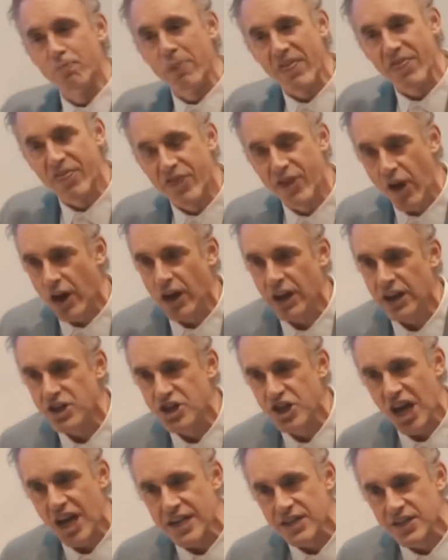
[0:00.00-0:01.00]

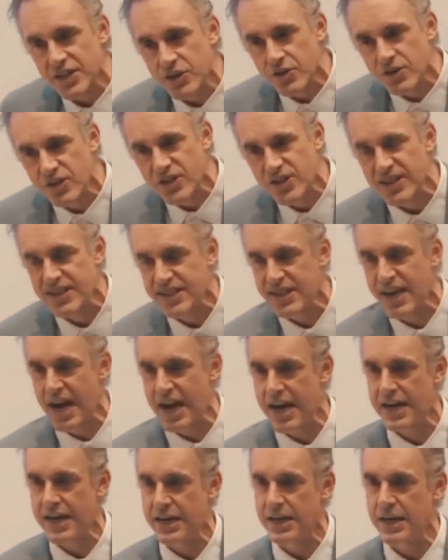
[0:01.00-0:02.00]
pathologize your
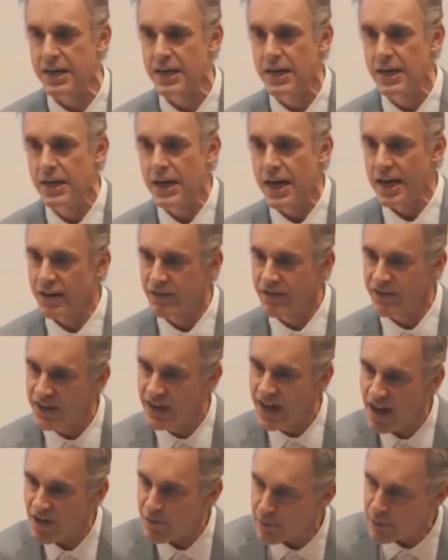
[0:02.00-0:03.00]
society. And if
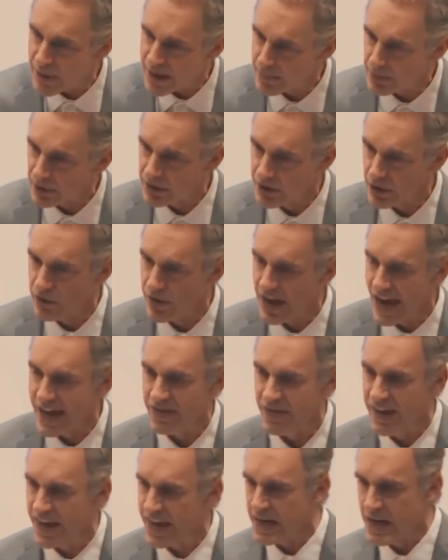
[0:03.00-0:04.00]
enough people do
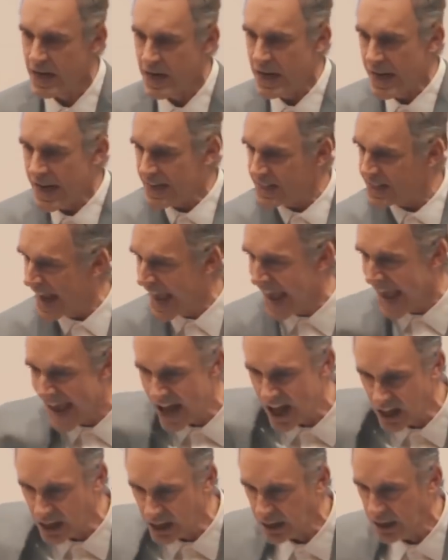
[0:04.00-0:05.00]
that, then it's
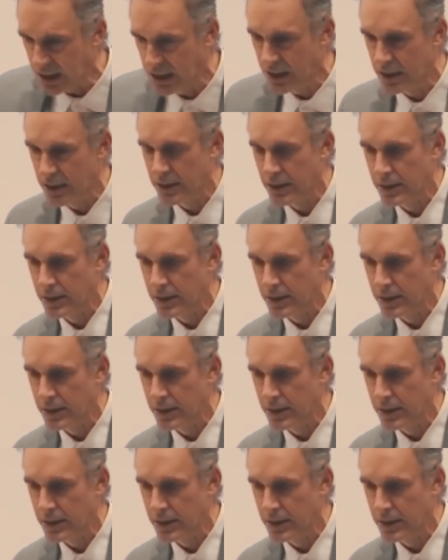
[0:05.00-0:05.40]
hell.